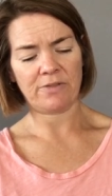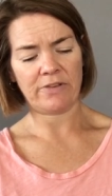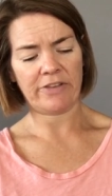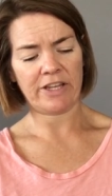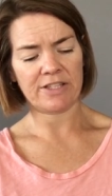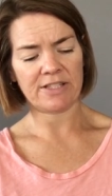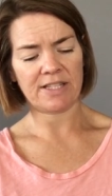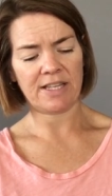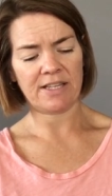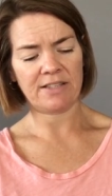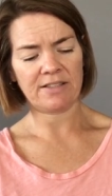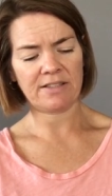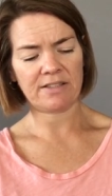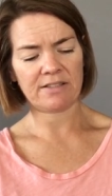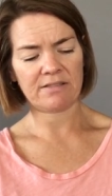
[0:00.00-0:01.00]
Vivian
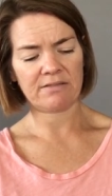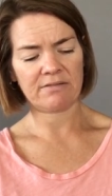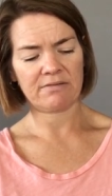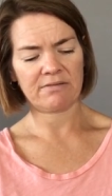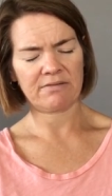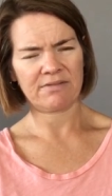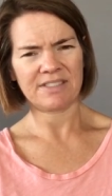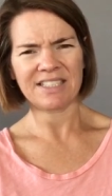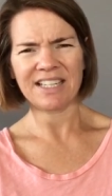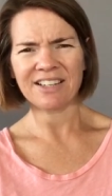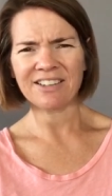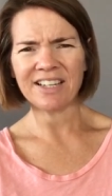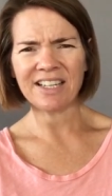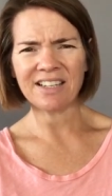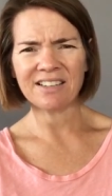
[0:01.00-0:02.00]
says.
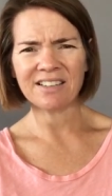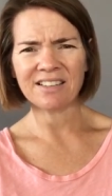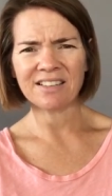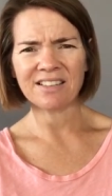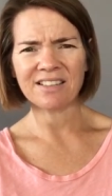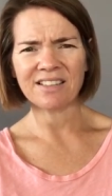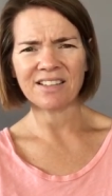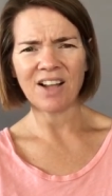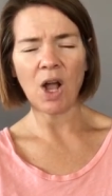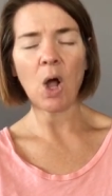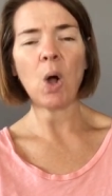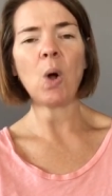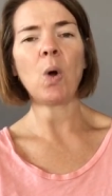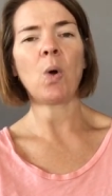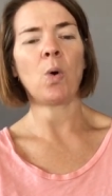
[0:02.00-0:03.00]
Terry?
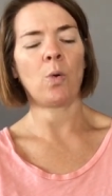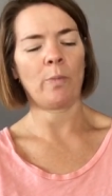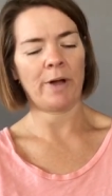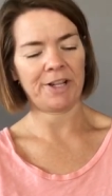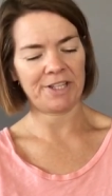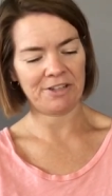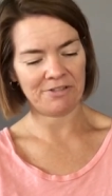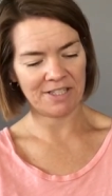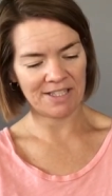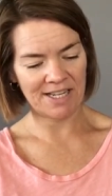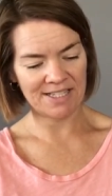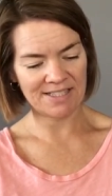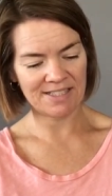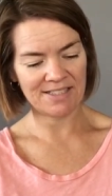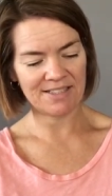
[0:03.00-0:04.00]
Oh, Molly
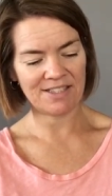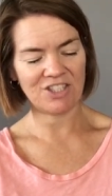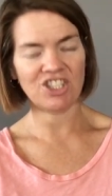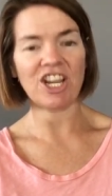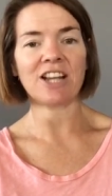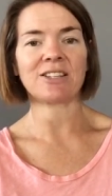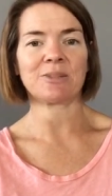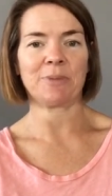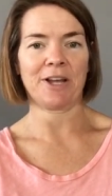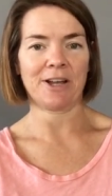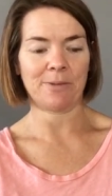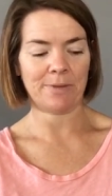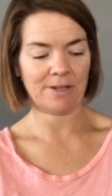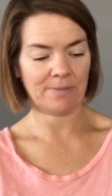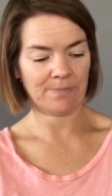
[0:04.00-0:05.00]
realizes, Jack's
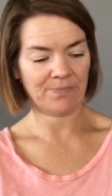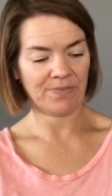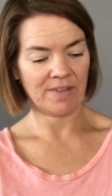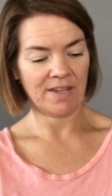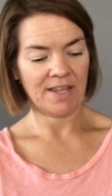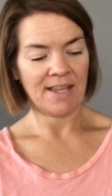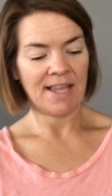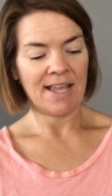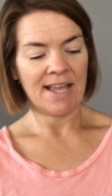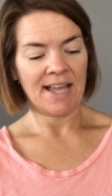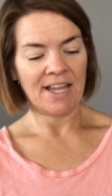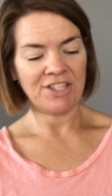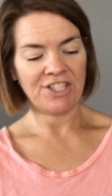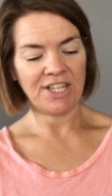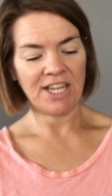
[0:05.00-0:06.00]
mom.
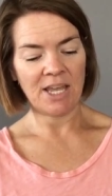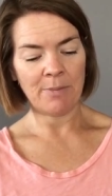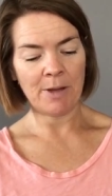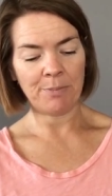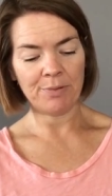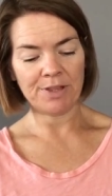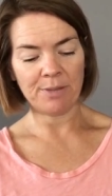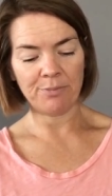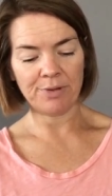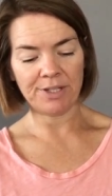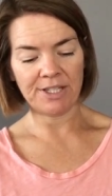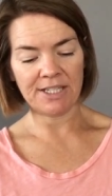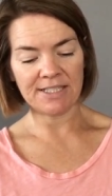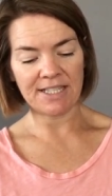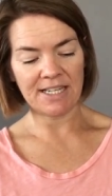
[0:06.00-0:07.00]
And she came up with the
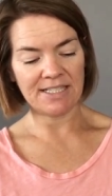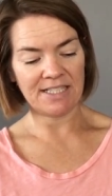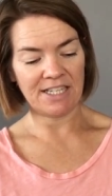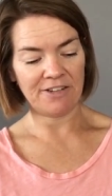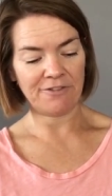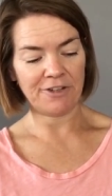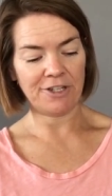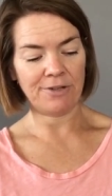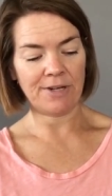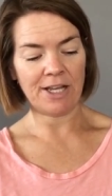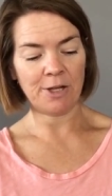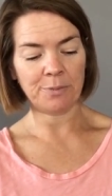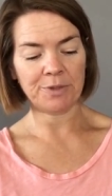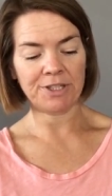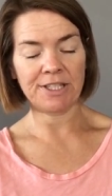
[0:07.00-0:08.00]
brilliant idea for you to
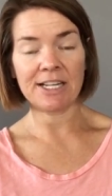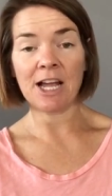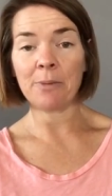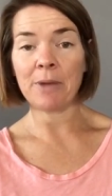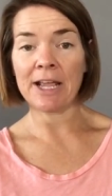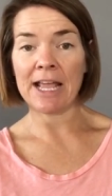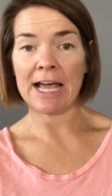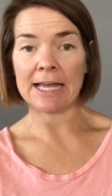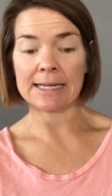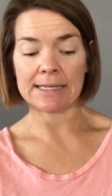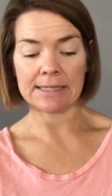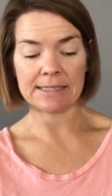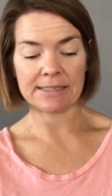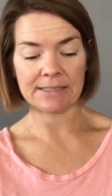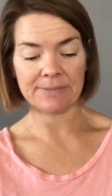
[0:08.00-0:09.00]
help clean out my
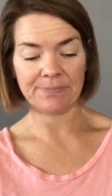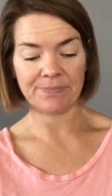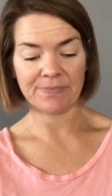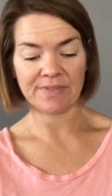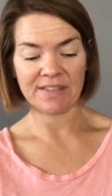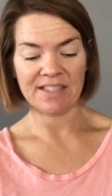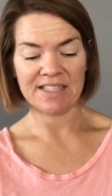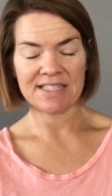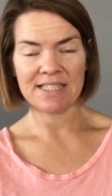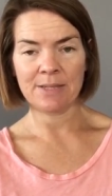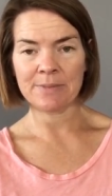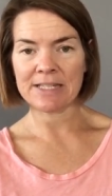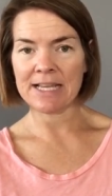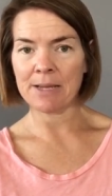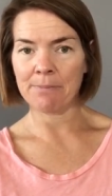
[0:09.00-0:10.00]
attic.
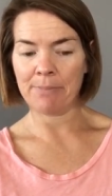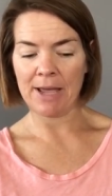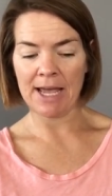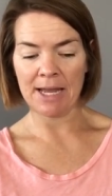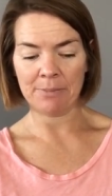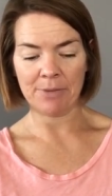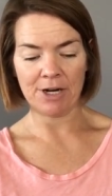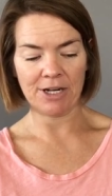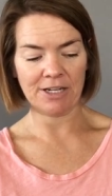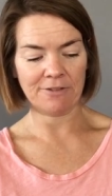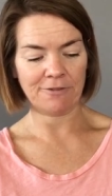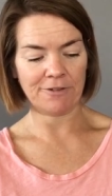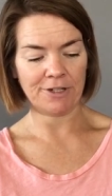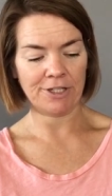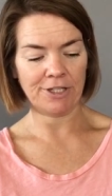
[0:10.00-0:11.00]
Seems like a bad bargain
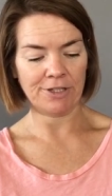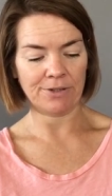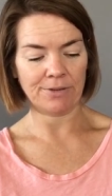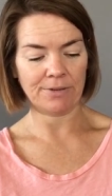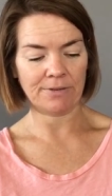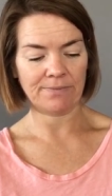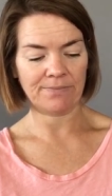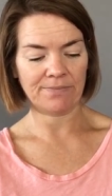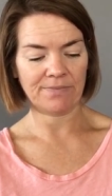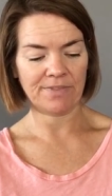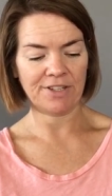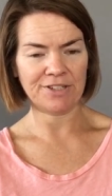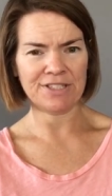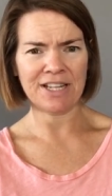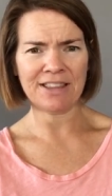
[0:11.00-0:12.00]
for you.
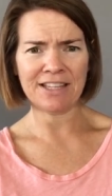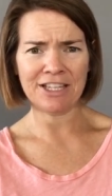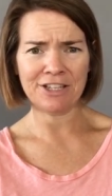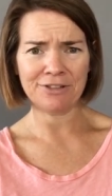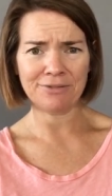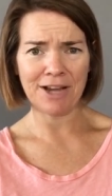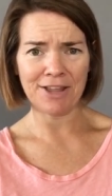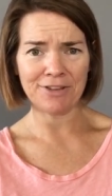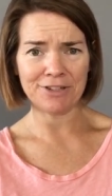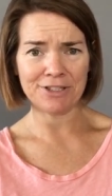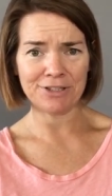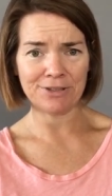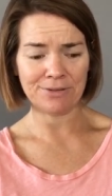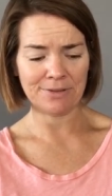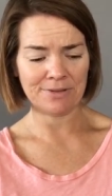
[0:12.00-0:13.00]
There's nothing you'd rather
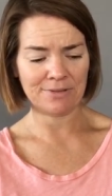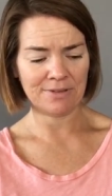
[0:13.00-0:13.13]
do?